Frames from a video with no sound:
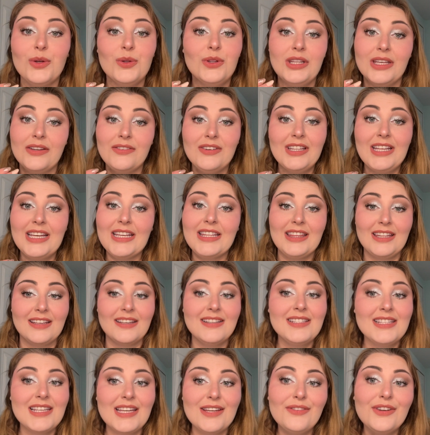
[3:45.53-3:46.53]
could leave it like
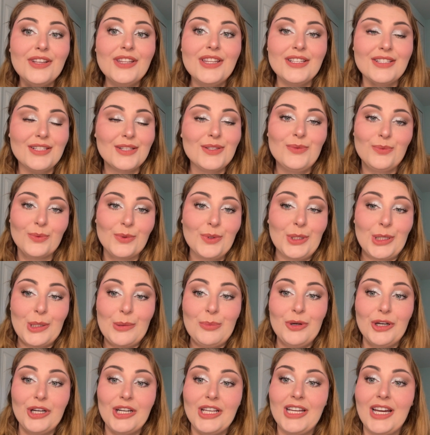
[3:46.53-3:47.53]
this even. This is really
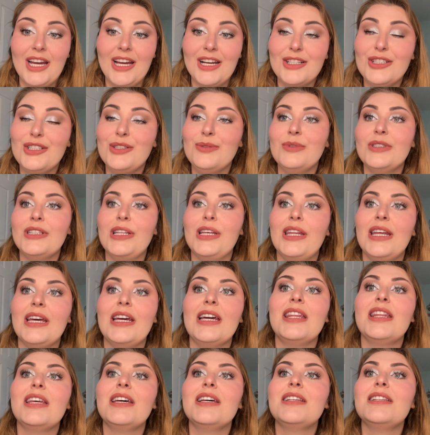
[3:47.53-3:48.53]
pretty. I actually really
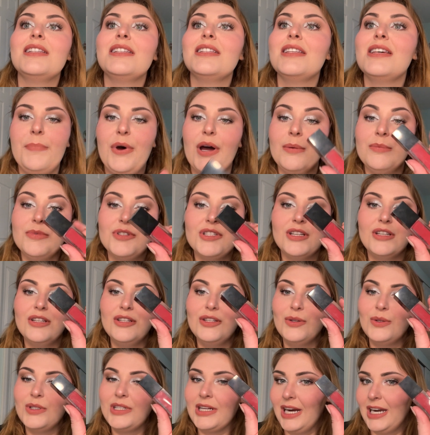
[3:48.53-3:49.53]
like this, but I'm just gonna
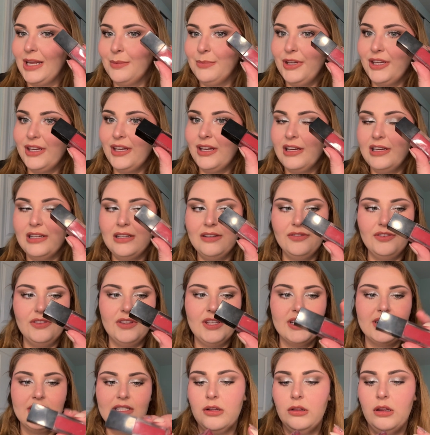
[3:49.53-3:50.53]
do a tiny bit of
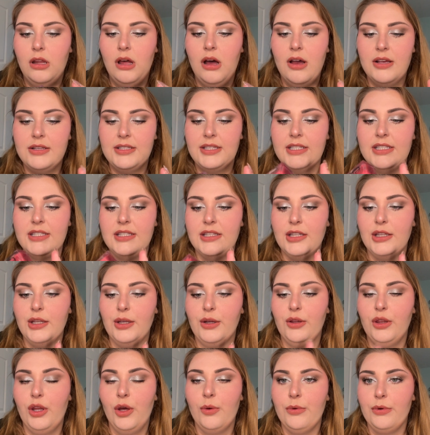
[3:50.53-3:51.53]
this gloss. It's
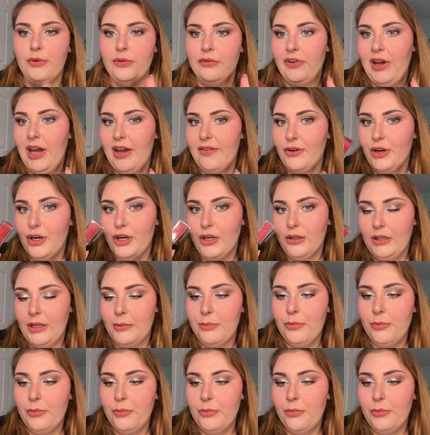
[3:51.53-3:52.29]
the Glow Reviver Lip